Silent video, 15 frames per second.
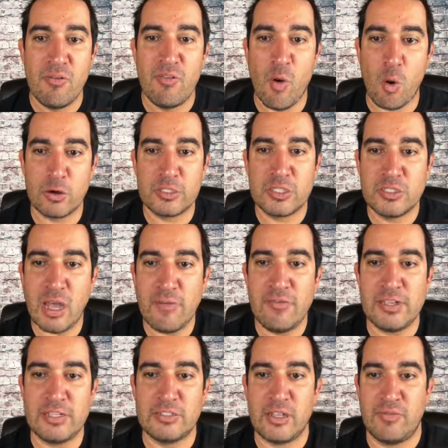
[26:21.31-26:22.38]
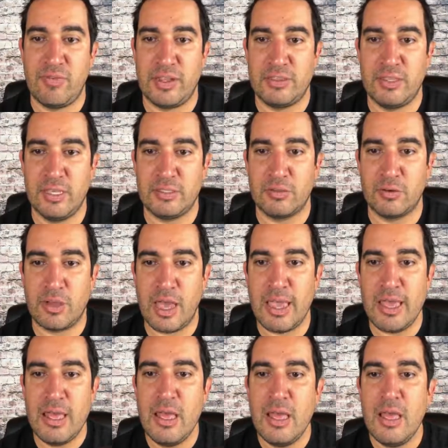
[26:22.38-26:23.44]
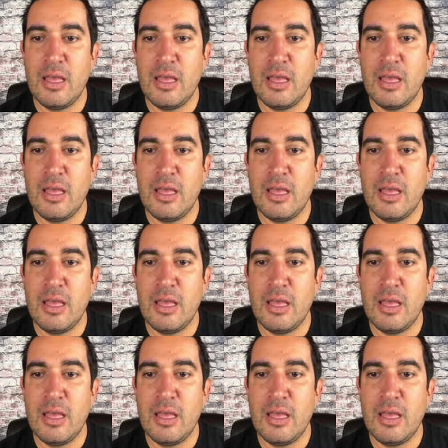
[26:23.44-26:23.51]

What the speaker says: for stuffing stuff like this, okay?